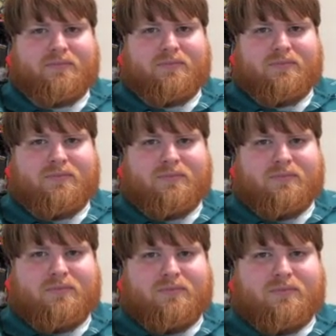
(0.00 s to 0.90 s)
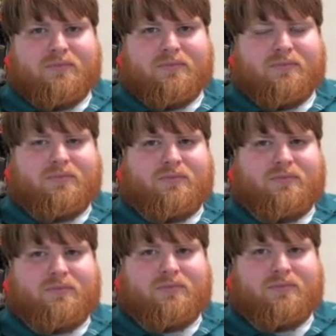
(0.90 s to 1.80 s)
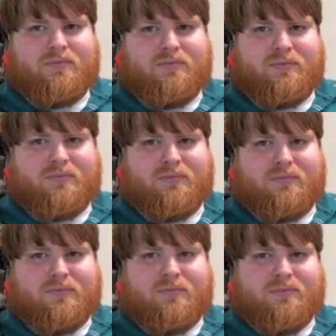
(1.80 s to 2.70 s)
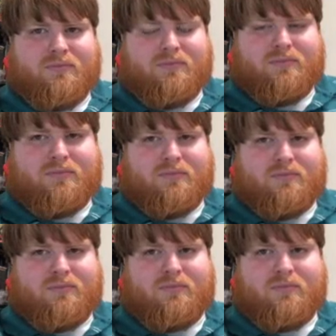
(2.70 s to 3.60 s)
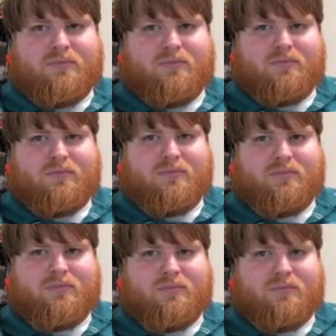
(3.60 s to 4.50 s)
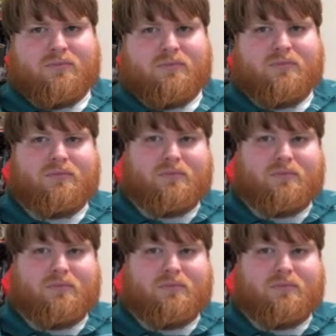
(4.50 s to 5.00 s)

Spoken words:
(not speaking)